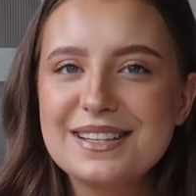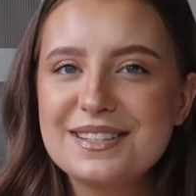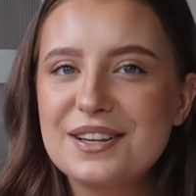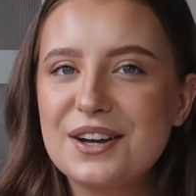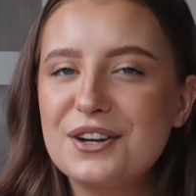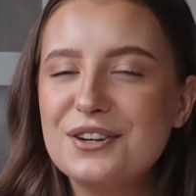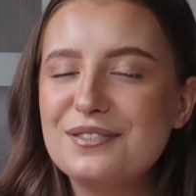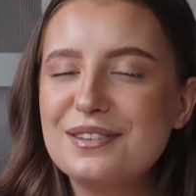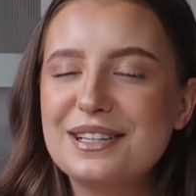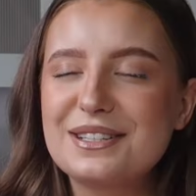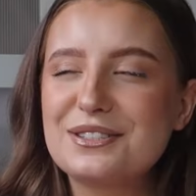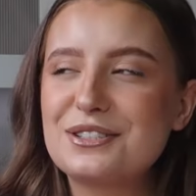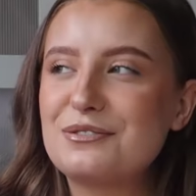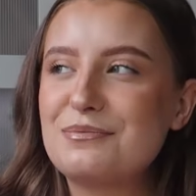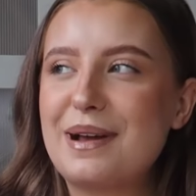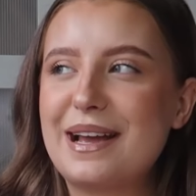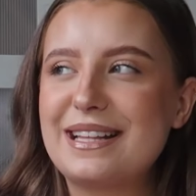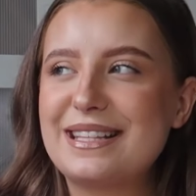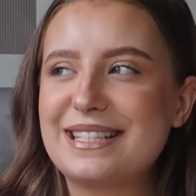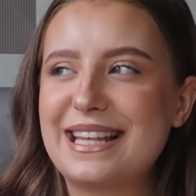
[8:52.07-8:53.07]
So hopefully it's all
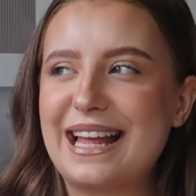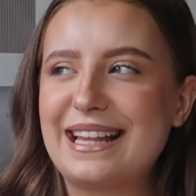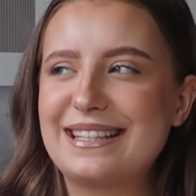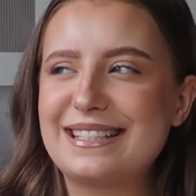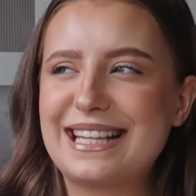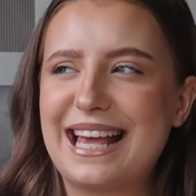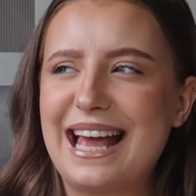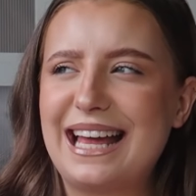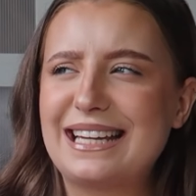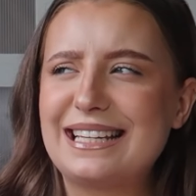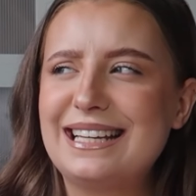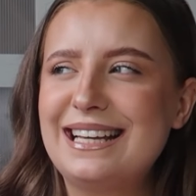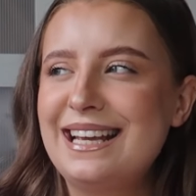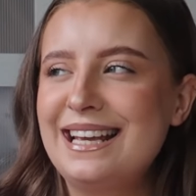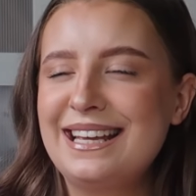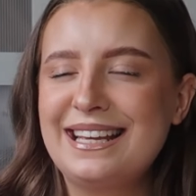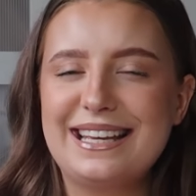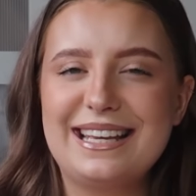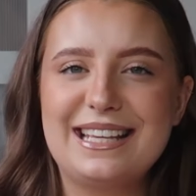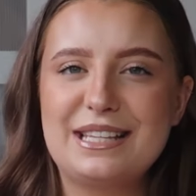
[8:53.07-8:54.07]
made sense and
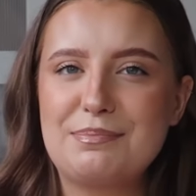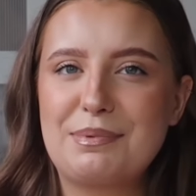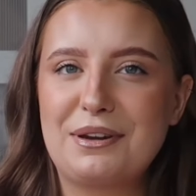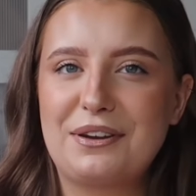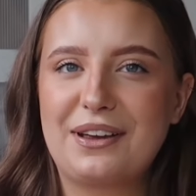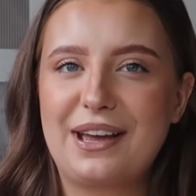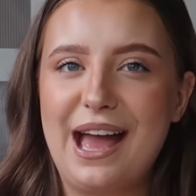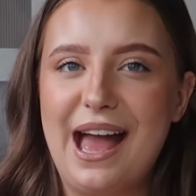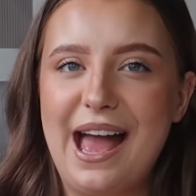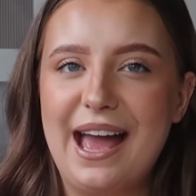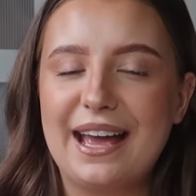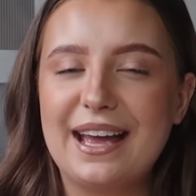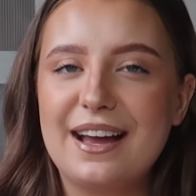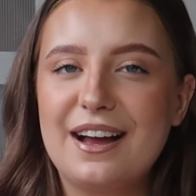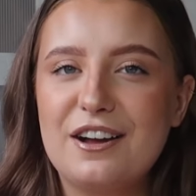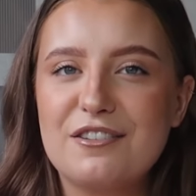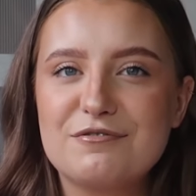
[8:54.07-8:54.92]
it's been okay.